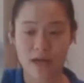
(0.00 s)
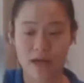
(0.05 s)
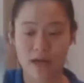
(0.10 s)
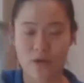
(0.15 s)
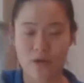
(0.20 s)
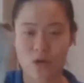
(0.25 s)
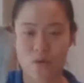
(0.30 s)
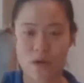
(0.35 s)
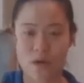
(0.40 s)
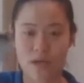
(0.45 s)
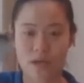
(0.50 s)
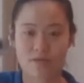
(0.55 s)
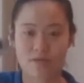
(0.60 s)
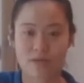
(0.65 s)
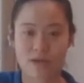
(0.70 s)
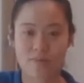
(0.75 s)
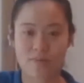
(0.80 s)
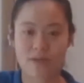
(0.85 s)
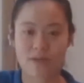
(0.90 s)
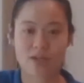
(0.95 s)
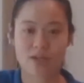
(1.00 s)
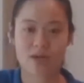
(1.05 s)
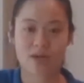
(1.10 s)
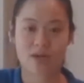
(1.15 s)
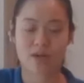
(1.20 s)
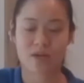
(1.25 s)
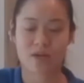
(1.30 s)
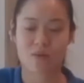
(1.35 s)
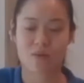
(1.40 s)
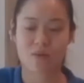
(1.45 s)
I know I
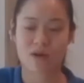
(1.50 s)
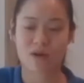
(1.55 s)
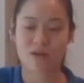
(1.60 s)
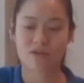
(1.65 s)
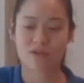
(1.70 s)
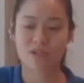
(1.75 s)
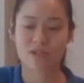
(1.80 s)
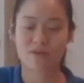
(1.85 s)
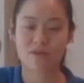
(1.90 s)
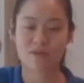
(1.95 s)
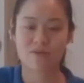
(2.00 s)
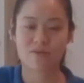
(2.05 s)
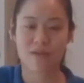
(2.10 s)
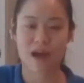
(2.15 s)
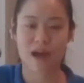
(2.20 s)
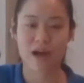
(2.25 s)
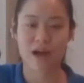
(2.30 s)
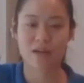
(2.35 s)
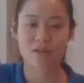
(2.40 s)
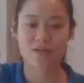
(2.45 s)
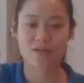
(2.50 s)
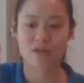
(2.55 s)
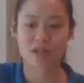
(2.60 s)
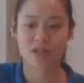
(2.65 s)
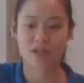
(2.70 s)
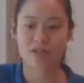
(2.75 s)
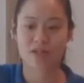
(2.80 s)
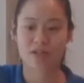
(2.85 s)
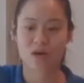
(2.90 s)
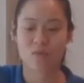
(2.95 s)
demonstrated that relatively fast just
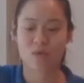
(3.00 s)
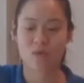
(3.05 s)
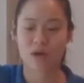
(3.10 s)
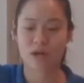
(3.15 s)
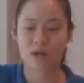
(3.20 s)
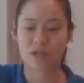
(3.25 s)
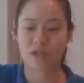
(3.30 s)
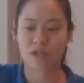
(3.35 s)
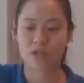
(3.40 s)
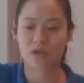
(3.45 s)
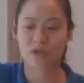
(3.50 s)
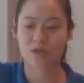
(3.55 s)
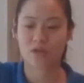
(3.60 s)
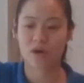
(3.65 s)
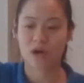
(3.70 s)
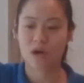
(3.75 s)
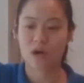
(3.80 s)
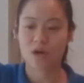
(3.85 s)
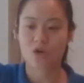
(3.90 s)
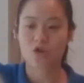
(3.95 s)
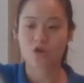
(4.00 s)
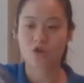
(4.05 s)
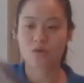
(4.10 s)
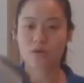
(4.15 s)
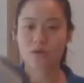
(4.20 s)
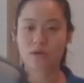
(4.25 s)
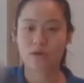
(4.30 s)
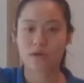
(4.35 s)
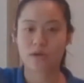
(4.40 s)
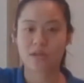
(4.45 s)
because I wanted to show
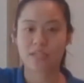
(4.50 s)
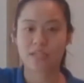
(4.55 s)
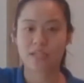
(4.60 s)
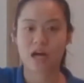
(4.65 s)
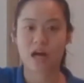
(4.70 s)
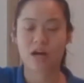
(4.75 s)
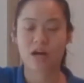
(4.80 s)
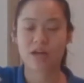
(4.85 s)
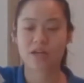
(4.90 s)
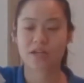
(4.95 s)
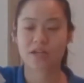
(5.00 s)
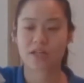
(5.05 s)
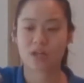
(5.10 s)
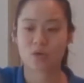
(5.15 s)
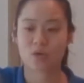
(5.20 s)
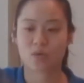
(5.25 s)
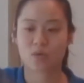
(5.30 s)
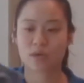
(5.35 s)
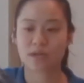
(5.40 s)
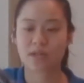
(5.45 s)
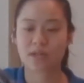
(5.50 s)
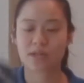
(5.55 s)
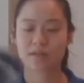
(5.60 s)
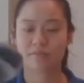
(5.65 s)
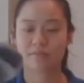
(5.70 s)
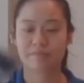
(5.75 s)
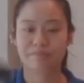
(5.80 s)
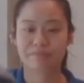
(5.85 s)
you the entire sequence.